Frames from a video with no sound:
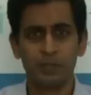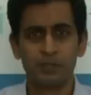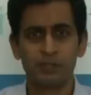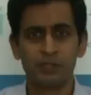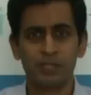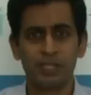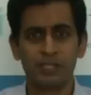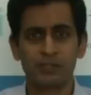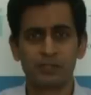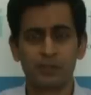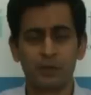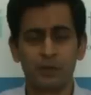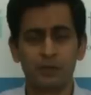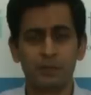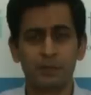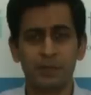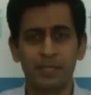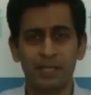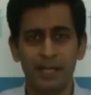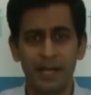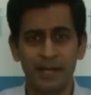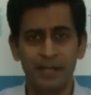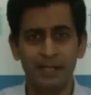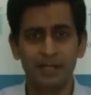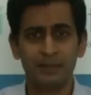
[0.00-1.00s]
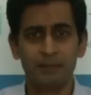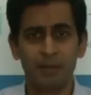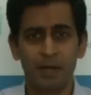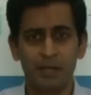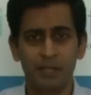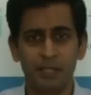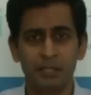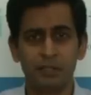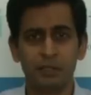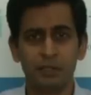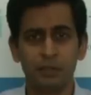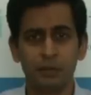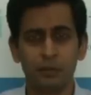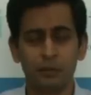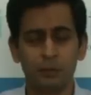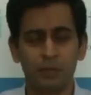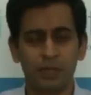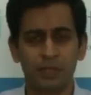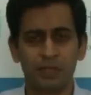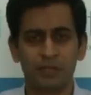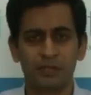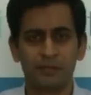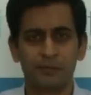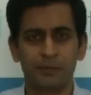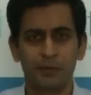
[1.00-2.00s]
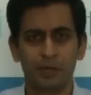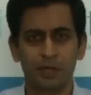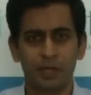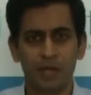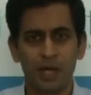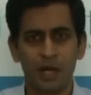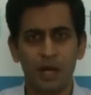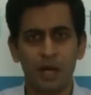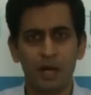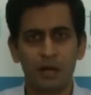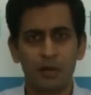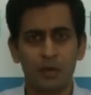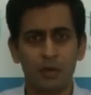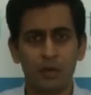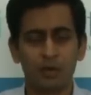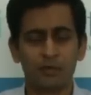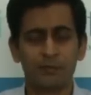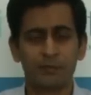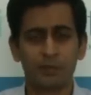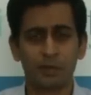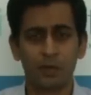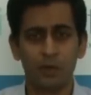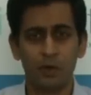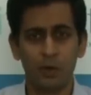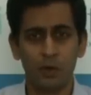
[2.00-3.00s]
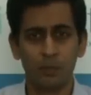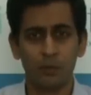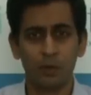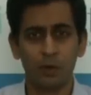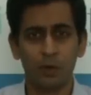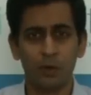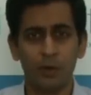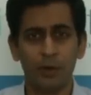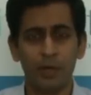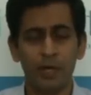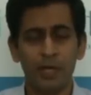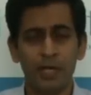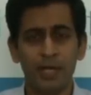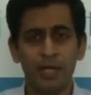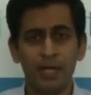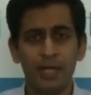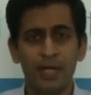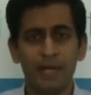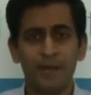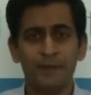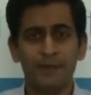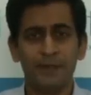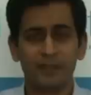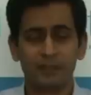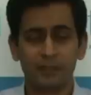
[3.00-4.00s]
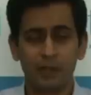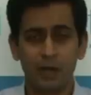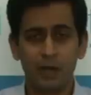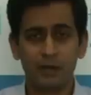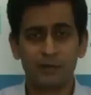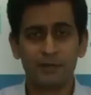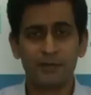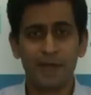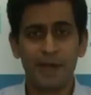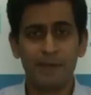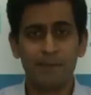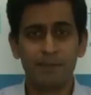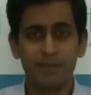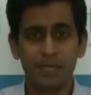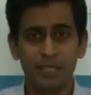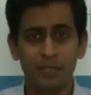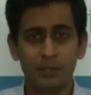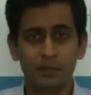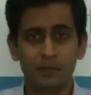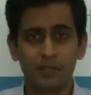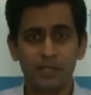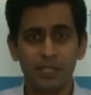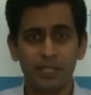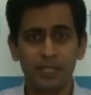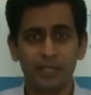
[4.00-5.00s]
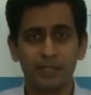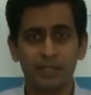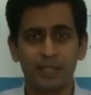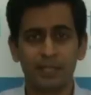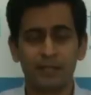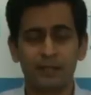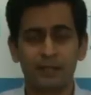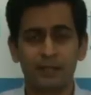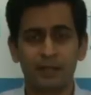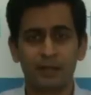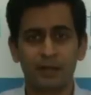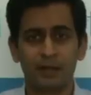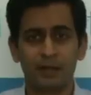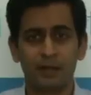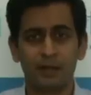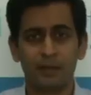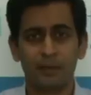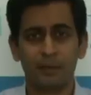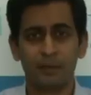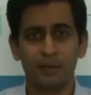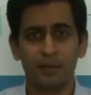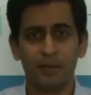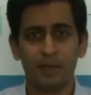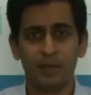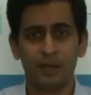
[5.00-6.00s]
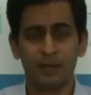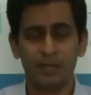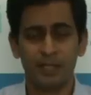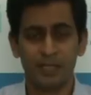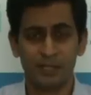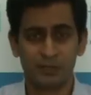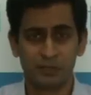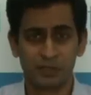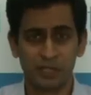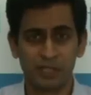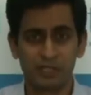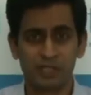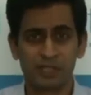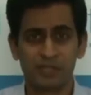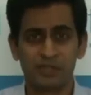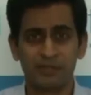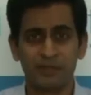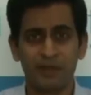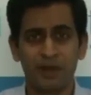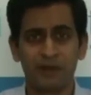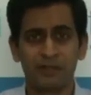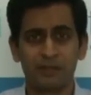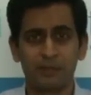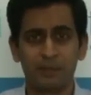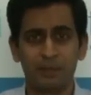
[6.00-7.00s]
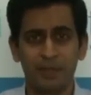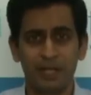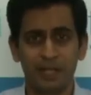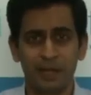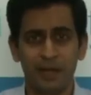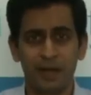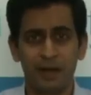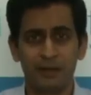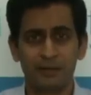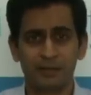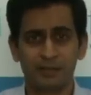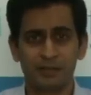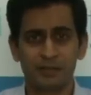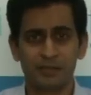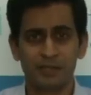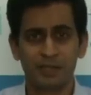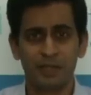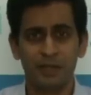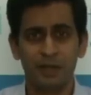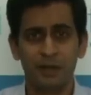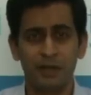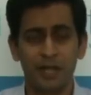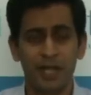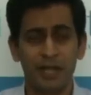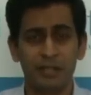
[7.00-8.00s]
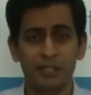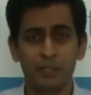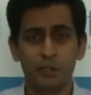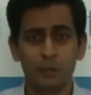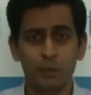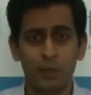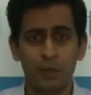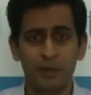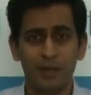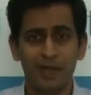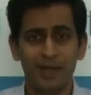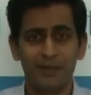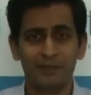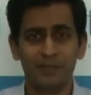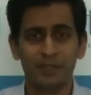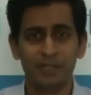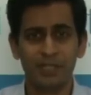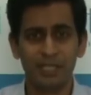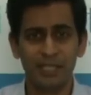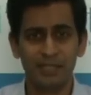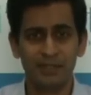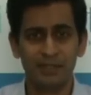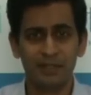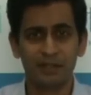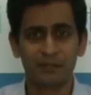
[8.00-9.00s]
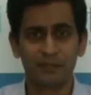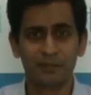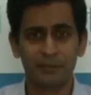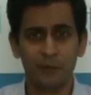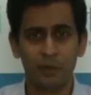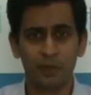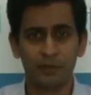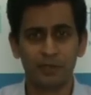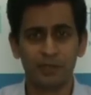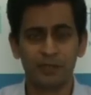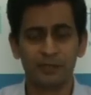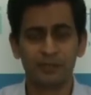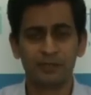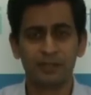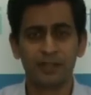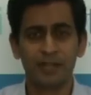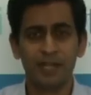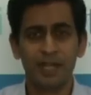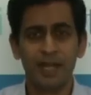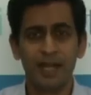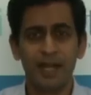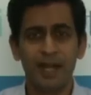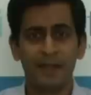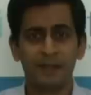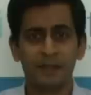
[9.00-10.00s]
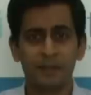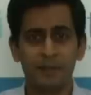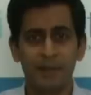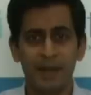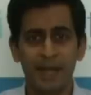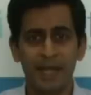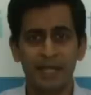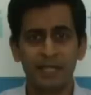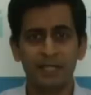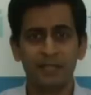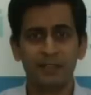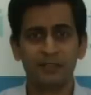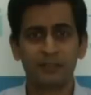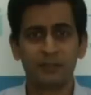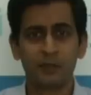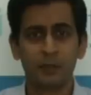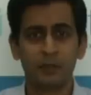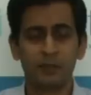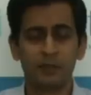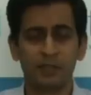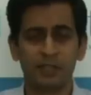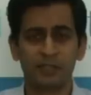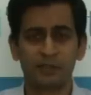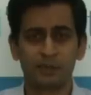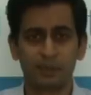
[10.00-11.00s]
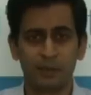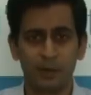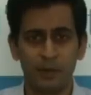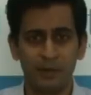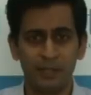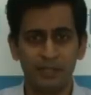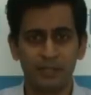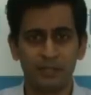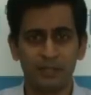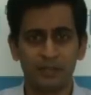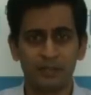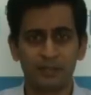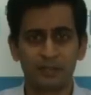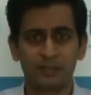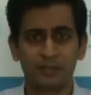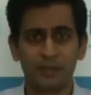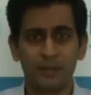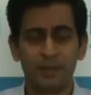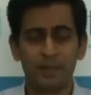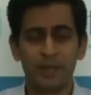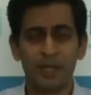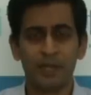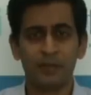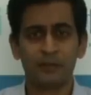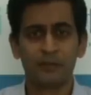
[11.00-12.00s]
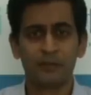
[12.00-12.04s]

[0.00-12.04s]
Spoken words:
on which it's going to be lending money to you, whether it's for a car or for a home loan. There's a lot of ambiguity that exists as far as the PLR is concerned, and you won't have the details for this, and the bank is going to exploit this.